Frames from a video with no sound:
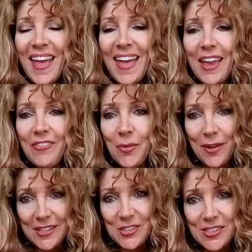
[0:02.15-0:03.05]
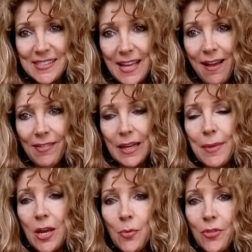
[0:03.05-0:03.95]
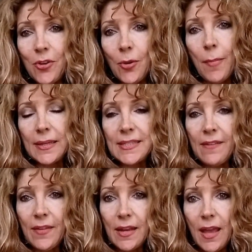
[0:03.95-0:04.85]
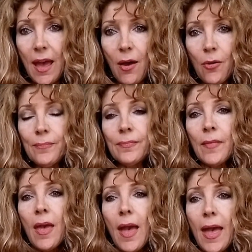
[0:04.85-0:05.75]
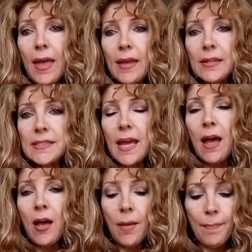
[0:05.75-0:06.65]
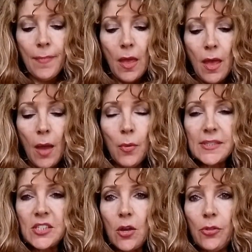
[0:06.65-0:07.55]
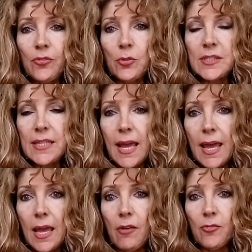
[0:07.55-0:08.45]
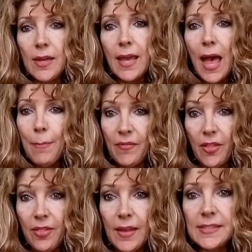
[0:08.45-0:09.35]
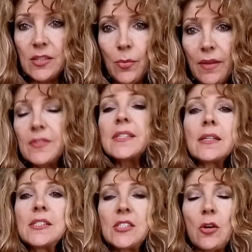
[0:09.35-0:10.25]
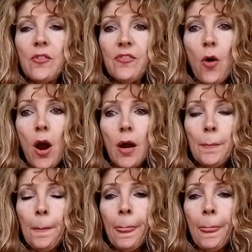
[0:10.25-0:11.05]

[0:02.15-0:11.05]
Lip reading: Hey everyone, it's Giselle, and I'm here with your Monday video. And I wanted to go through today a recap of the things that we've done so far.